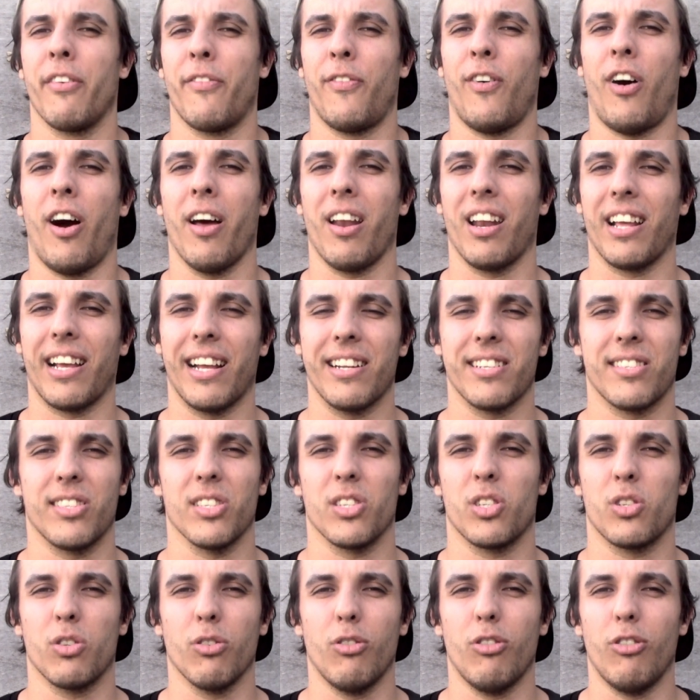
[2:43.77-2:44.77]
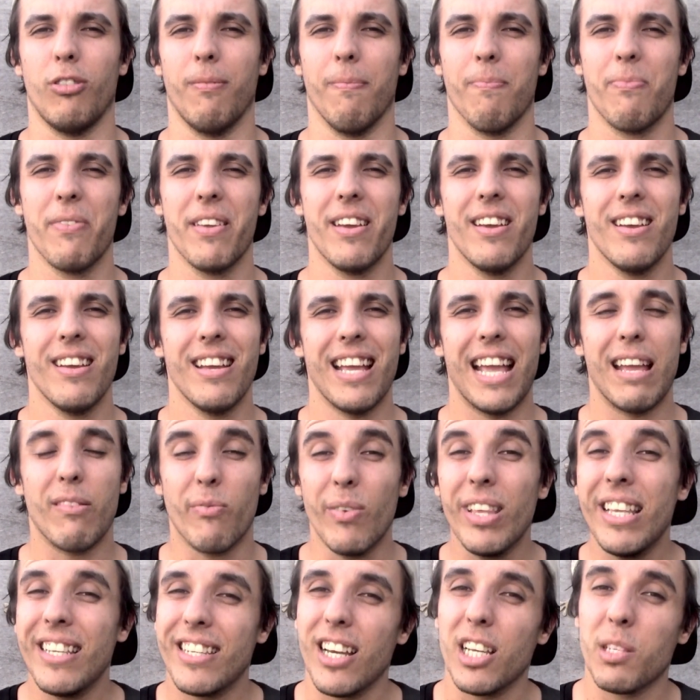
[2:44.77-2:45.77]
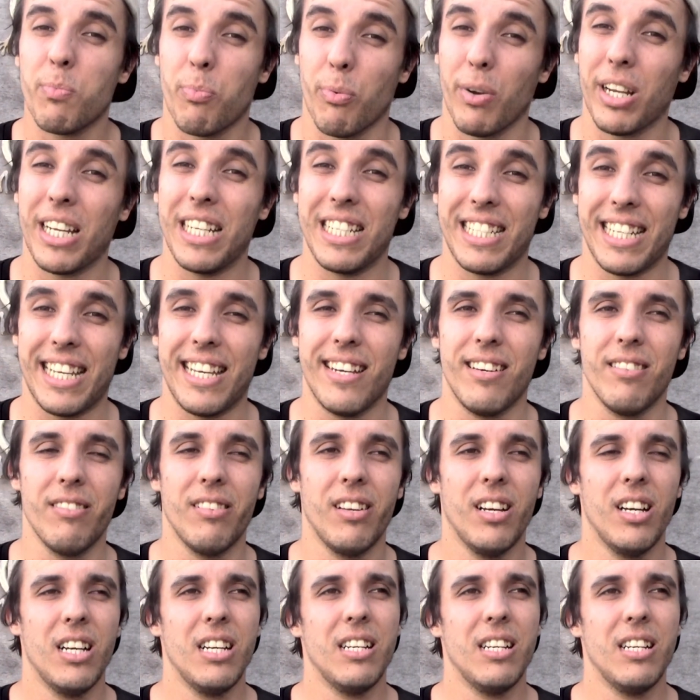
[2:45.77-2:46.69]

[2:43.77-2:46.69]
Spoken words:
final against the Storm, it really does bring it down.